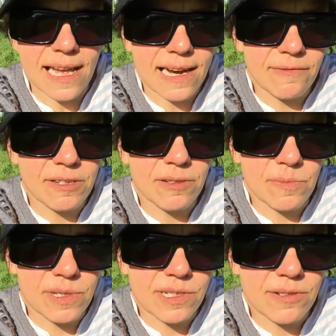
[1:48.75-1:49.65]
And we could
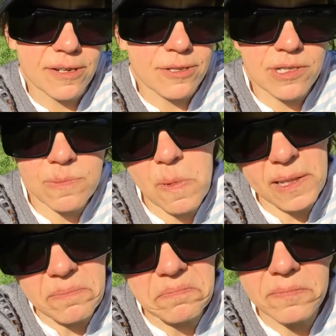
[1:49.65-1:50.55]
meet strangers,
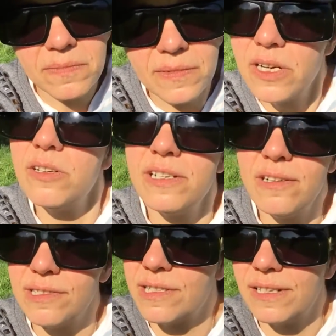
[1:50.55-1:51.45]
but
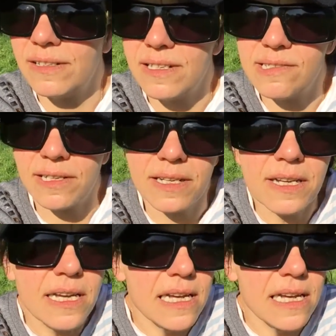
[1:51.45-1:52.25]
Goldilocks didn't listen.